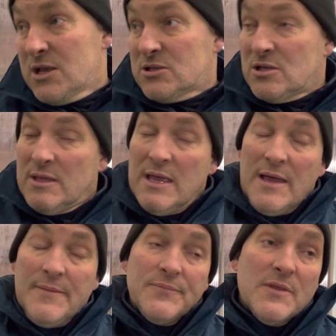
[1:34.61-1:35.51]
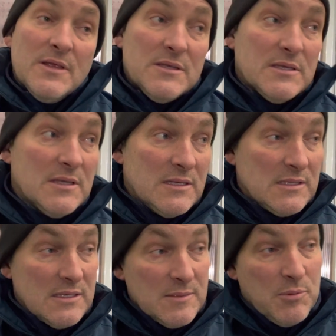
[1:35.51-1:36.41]
So yeah, it's
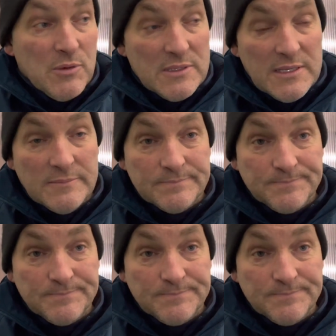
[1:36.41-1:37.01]
disappointing.